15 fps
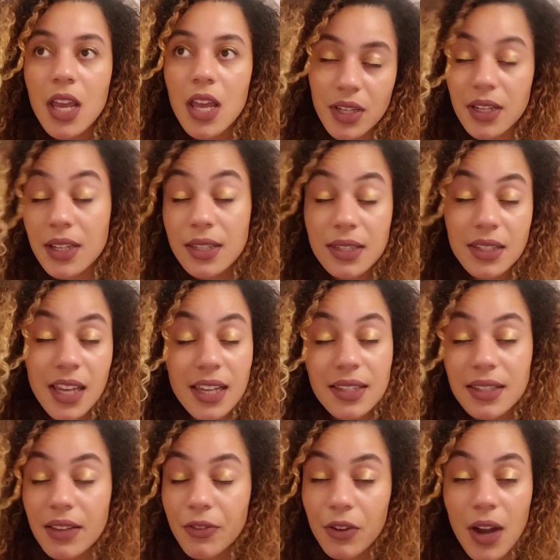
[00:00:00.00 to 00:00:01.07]
and it states
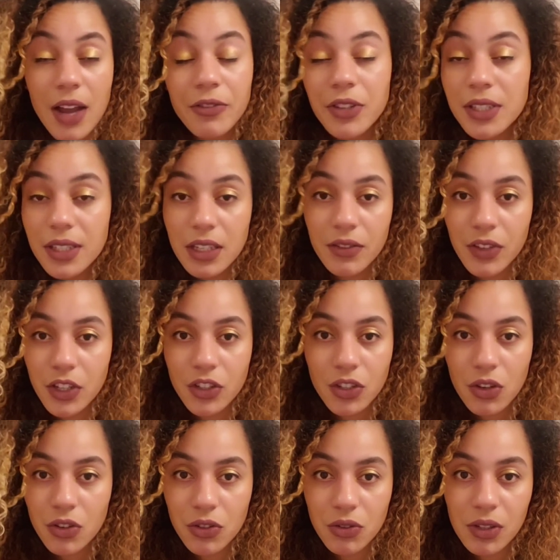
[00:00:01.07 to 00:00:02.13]
for every TV
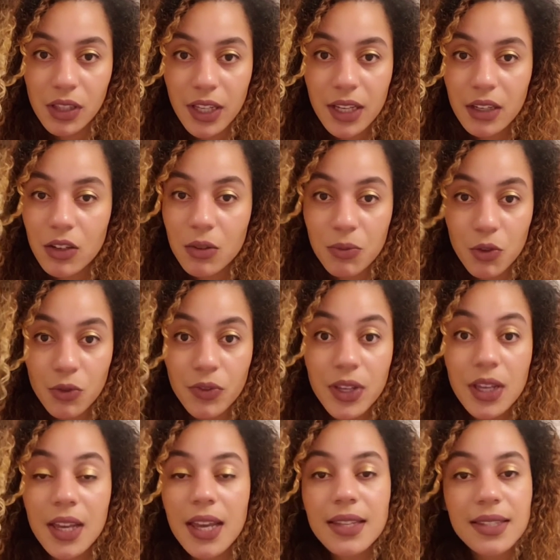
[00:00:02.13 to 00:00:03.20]
show you click or
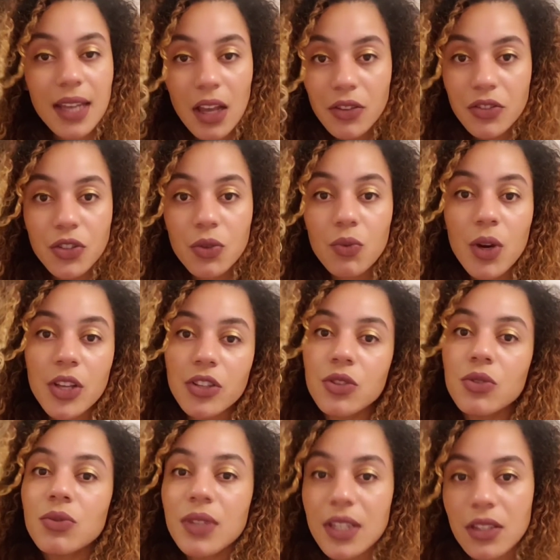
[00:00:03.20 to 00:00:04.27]
movie, it tells you what
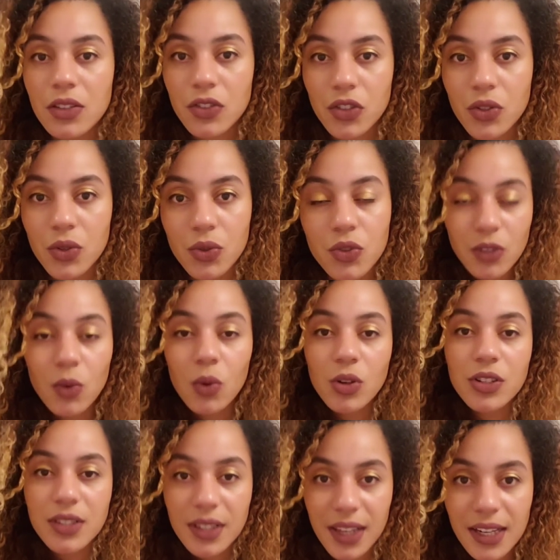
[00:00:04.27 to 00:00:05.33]
you need to do in
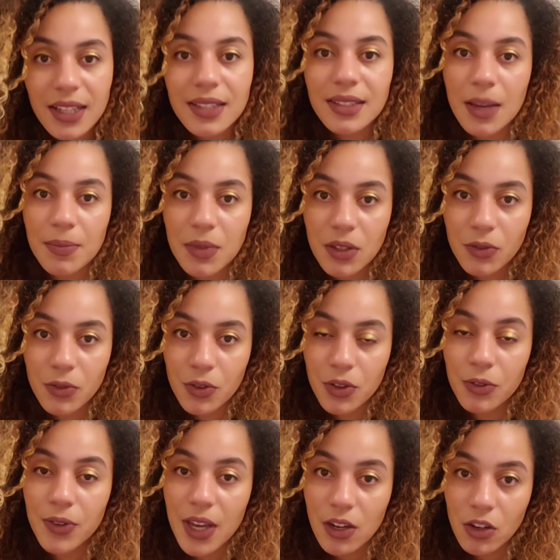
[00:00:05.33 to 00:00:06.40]
order to get accepted for the
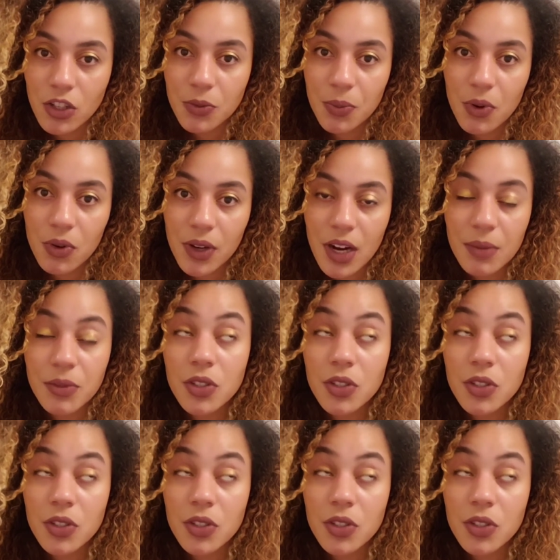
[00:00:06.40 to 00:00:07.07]
fan arts program.